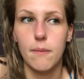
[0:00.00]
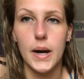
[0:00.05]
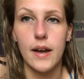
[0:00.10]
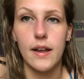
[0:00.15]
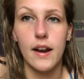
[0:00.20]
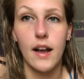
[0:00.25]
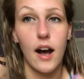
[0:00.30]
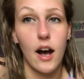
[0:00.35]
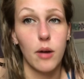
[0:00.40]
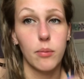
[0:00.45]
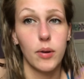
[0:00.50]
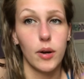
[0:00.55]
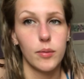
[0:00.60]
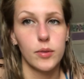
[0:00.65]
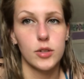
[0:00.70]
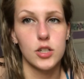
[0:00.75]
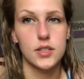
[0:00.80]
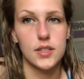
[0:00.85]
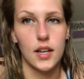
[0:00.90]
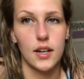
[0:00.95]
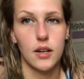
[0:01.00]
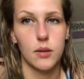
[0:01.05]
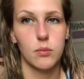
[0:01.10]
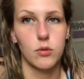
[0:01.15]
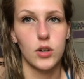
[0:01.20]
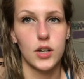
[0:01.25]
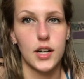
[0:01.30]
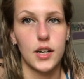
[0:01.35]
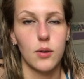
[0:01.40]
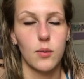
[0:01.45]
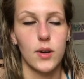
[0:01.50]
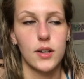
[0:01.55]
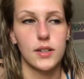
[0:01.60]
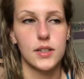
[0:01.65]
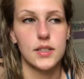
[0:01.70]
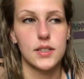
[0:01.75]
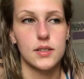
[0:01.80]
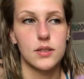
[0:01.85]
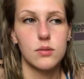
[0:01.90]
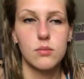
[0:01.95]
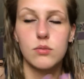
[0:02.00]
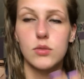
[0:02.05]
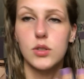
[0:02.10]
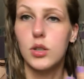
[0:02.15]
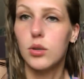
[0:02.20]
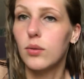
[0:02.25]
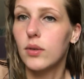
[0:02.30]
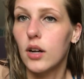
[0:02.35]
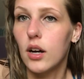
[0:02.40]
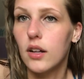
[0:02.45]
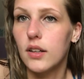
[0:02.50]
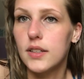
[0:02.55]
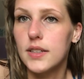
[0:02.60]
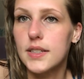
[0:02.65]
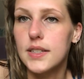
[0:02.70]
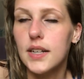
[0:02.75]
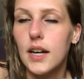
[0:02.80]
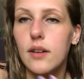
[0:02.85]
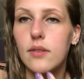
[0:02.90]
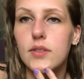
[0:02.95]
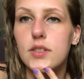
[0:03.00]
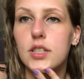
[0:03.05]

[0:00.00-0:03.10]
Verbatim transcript: But I'll probably just end up reading while he's doing all his stuff,